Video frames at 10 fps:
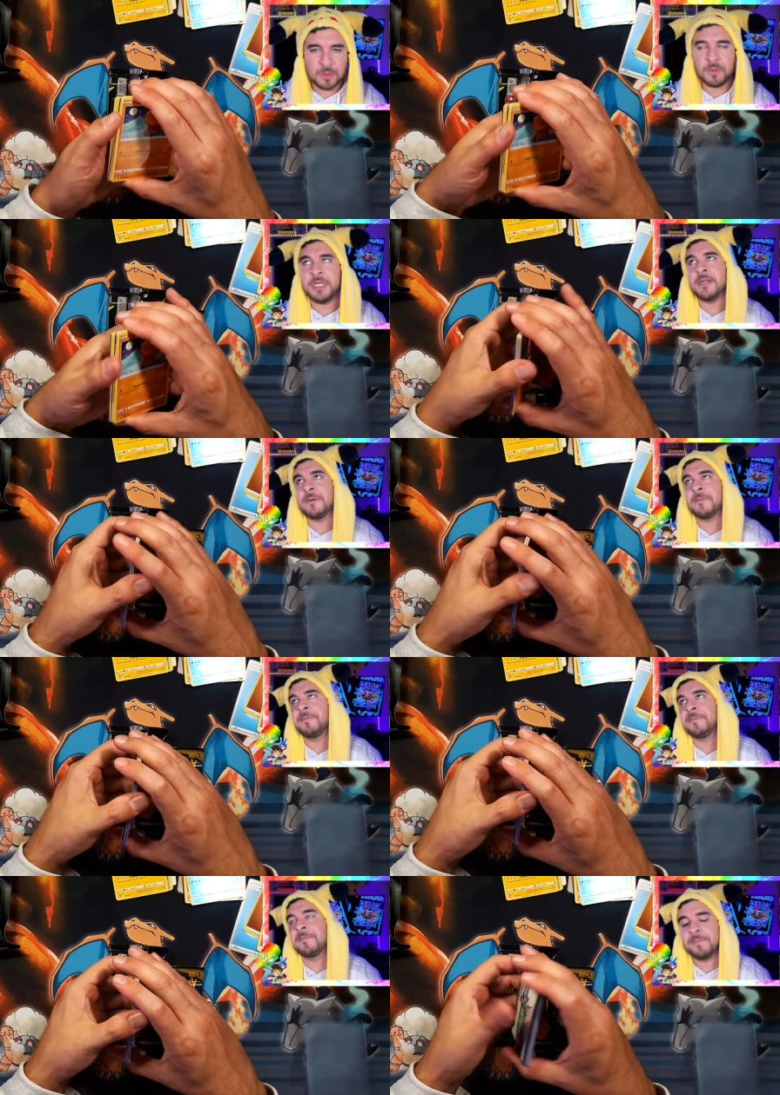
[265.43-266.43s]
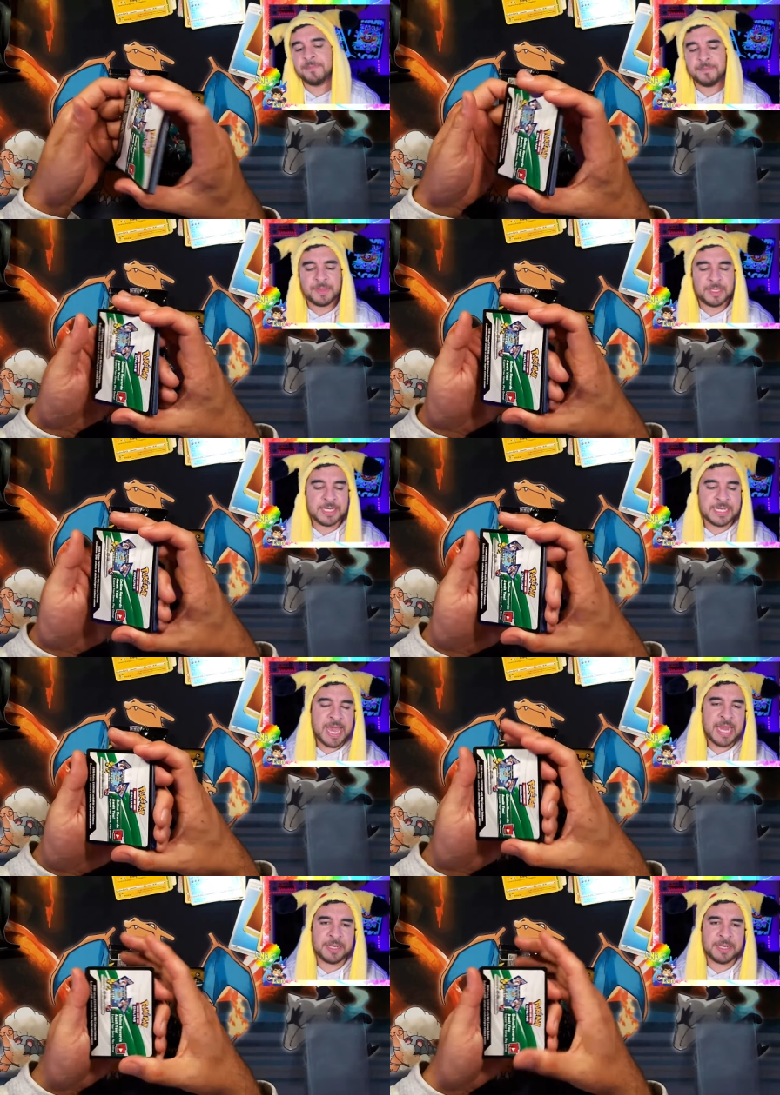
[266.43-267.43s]
Oh dear.
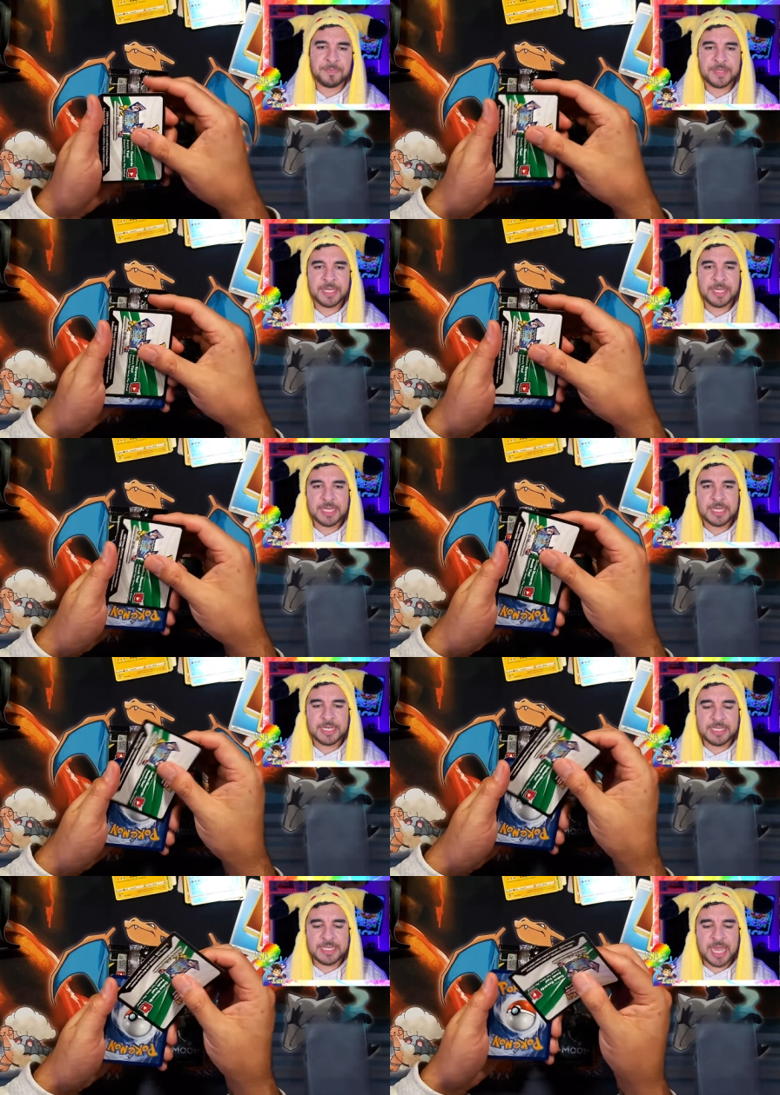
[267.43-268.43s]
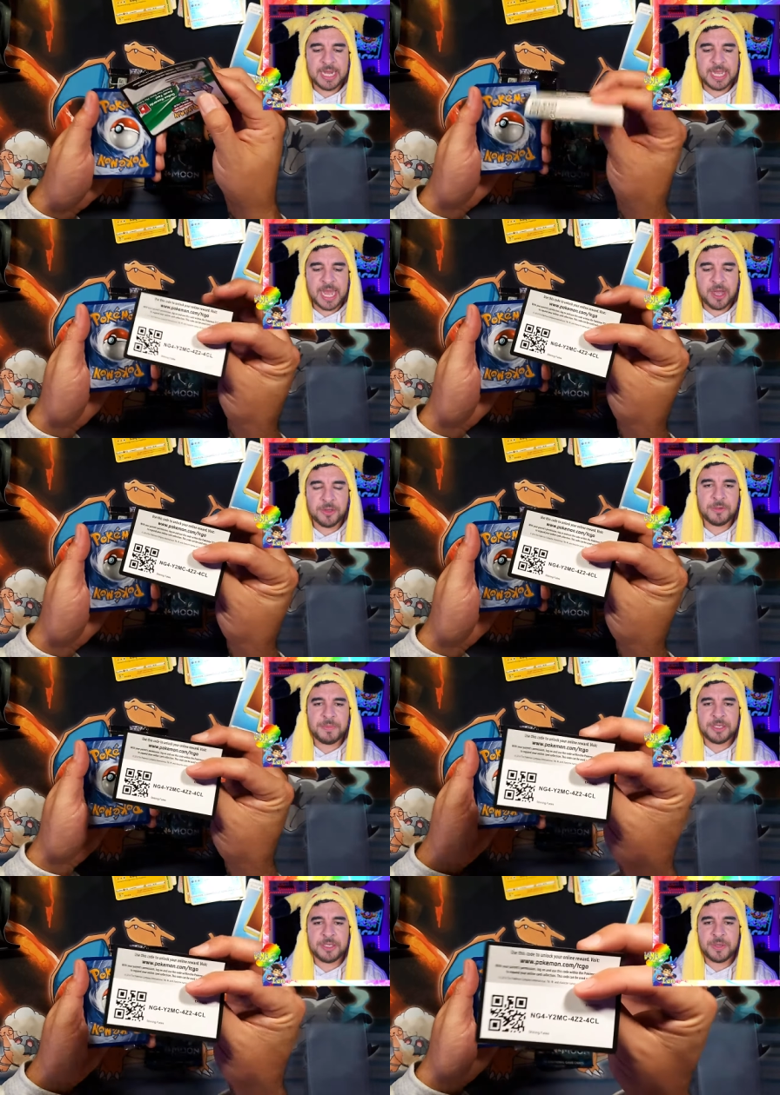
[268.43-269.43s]
Danny. Danny, how you
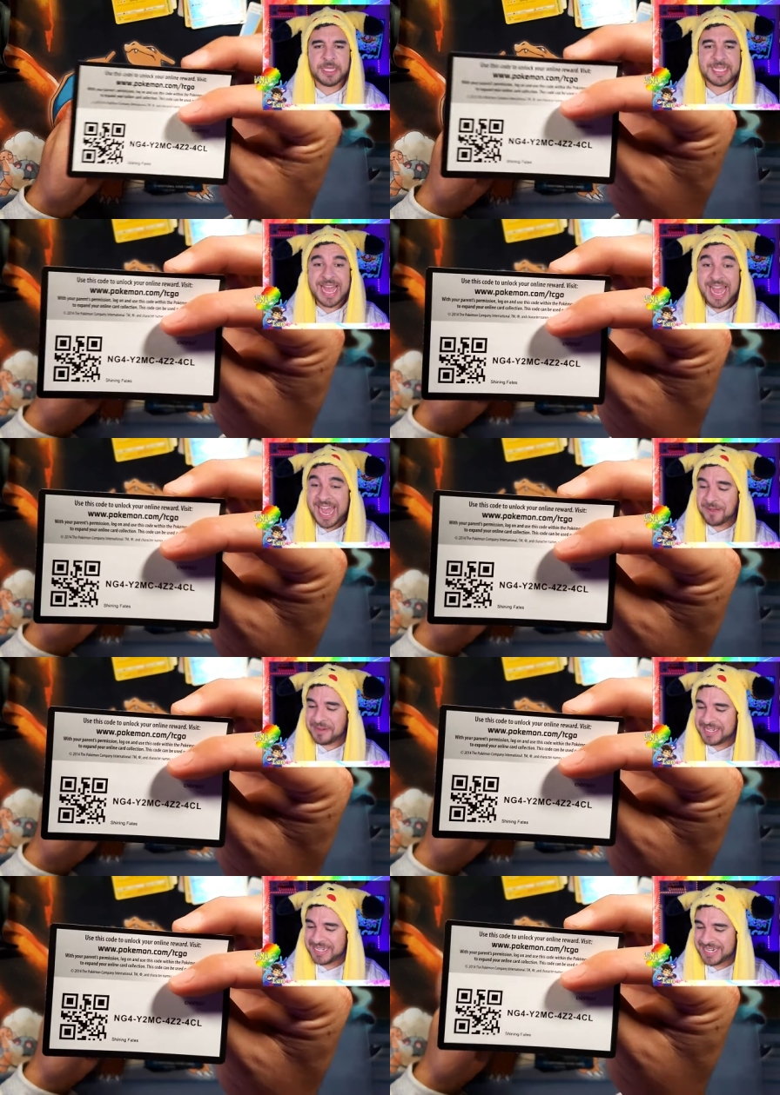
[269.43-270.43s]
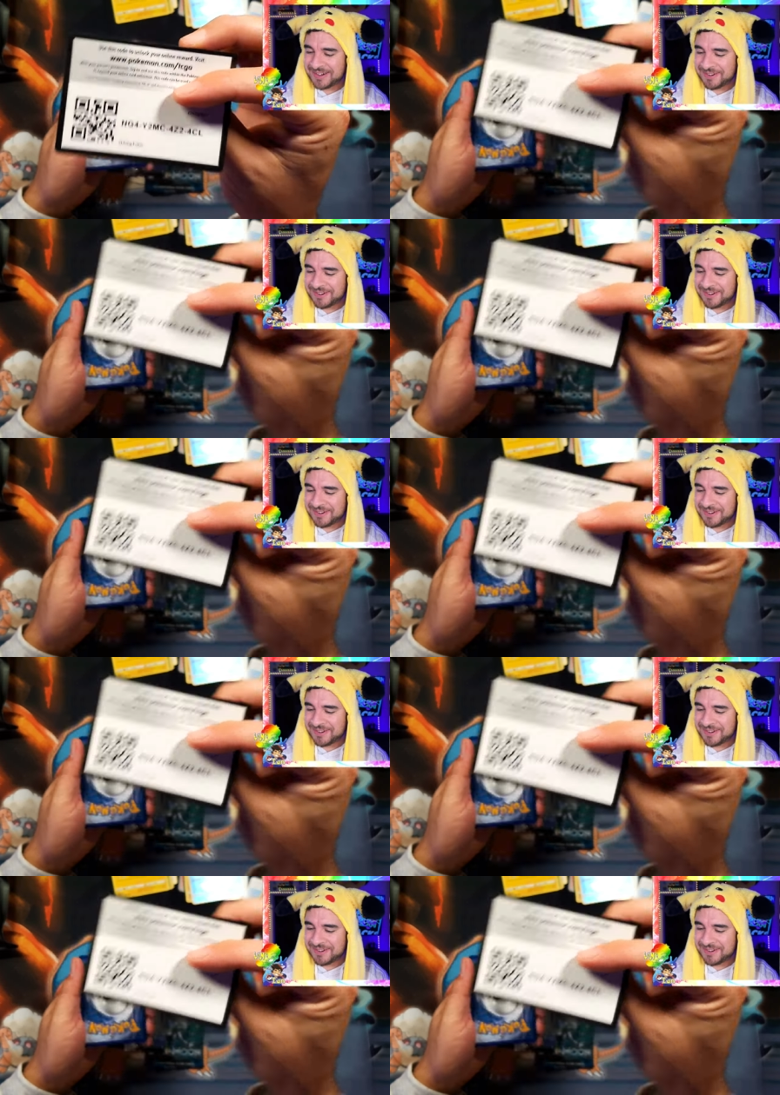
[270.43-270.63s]
be doing this? Hey, we did it